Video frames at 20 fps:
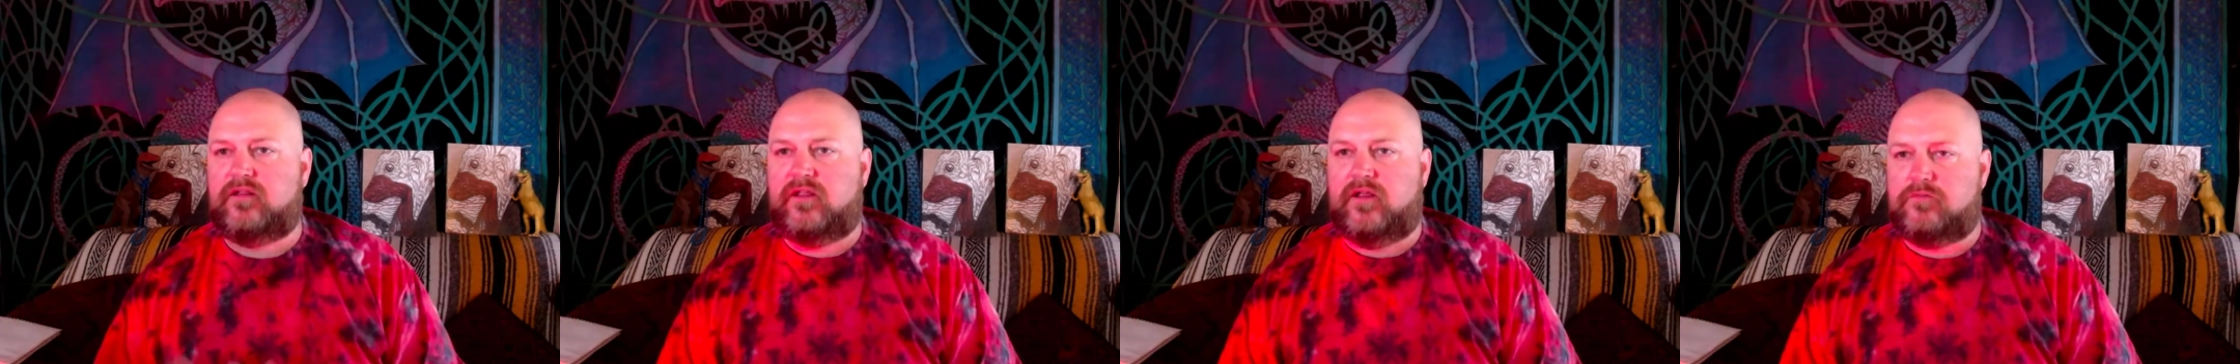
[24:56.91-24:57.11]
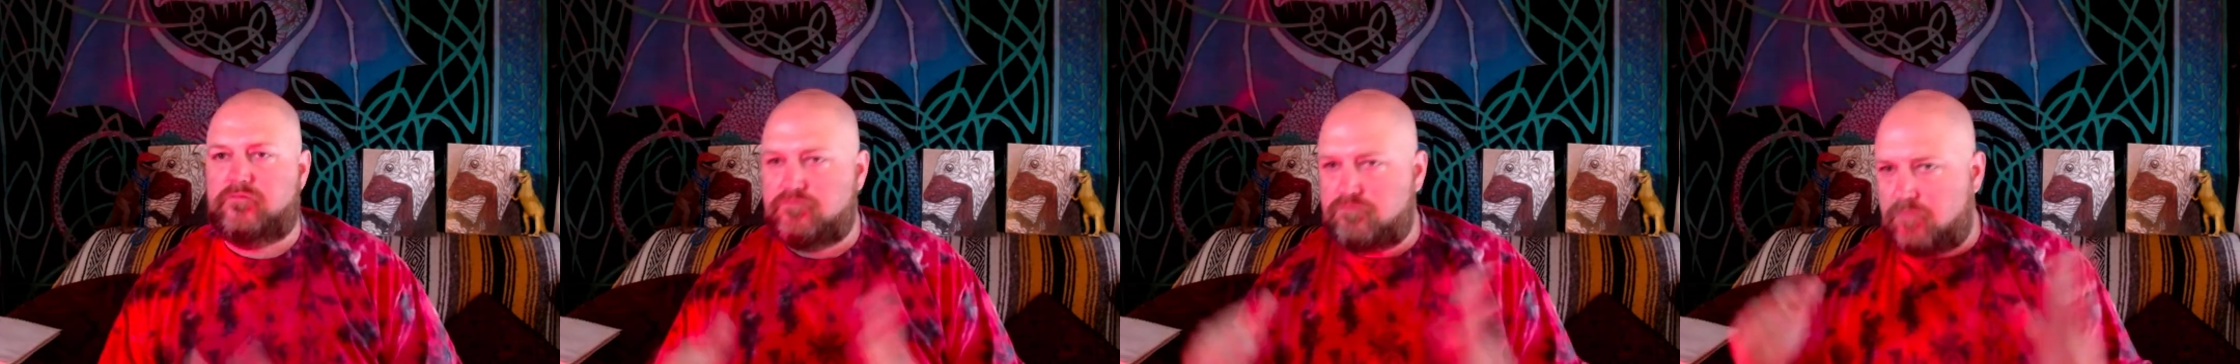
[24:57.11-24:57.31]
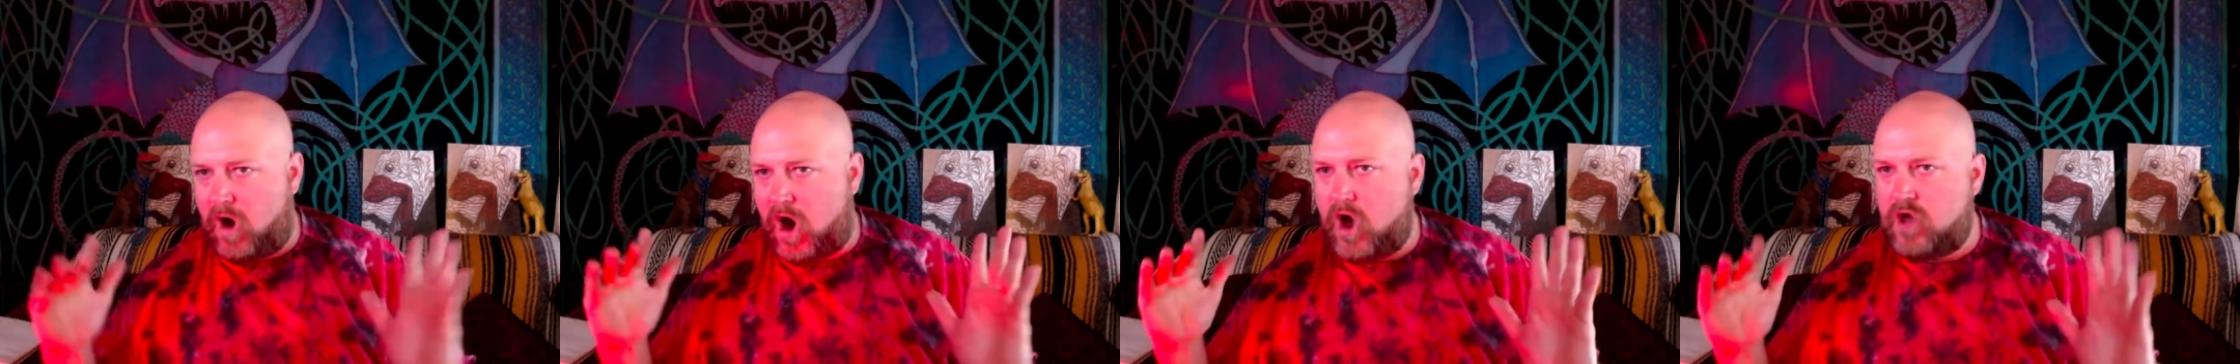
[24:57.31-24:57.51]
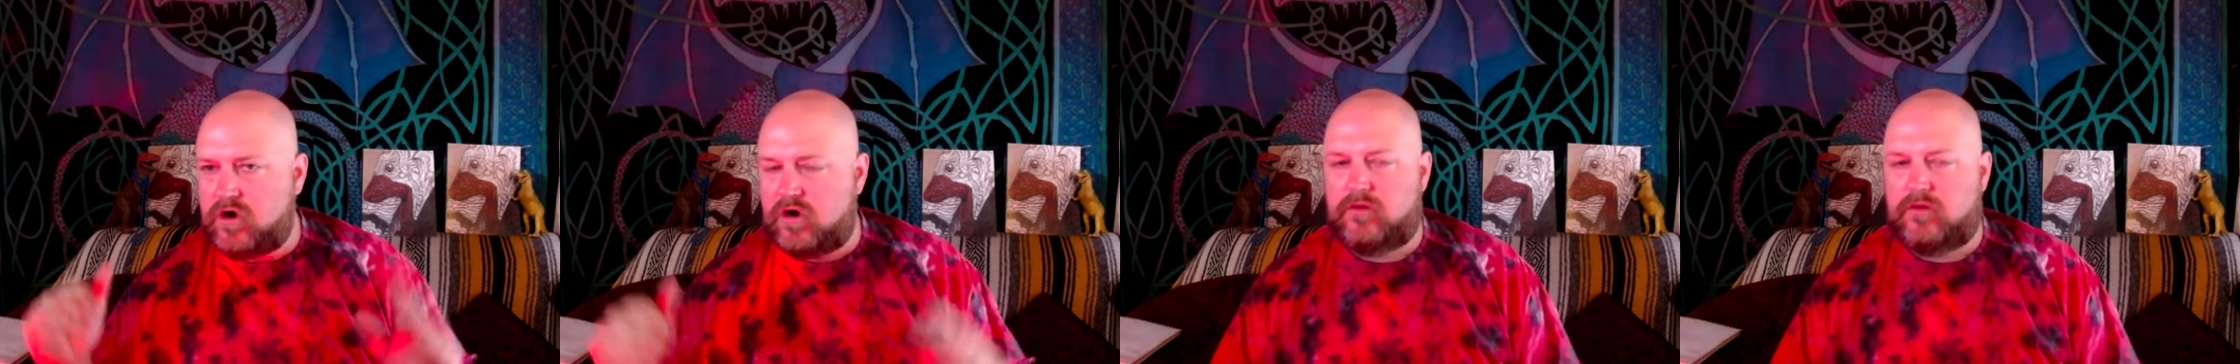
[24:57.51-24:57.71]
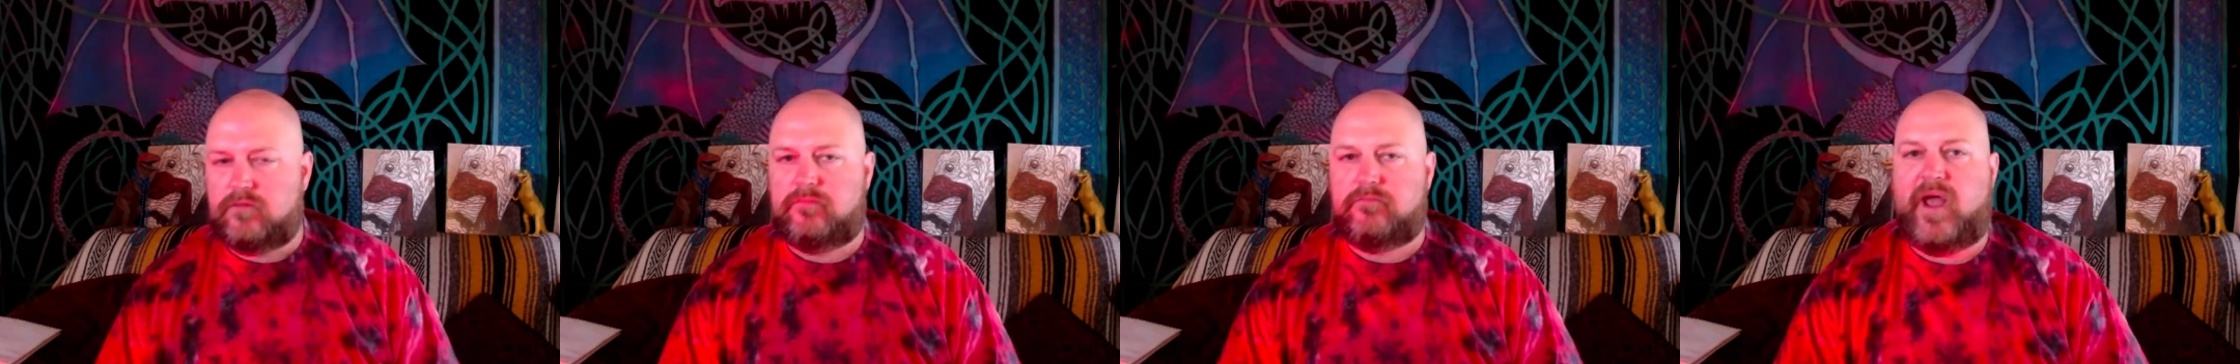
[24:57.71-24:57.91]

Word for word: than modern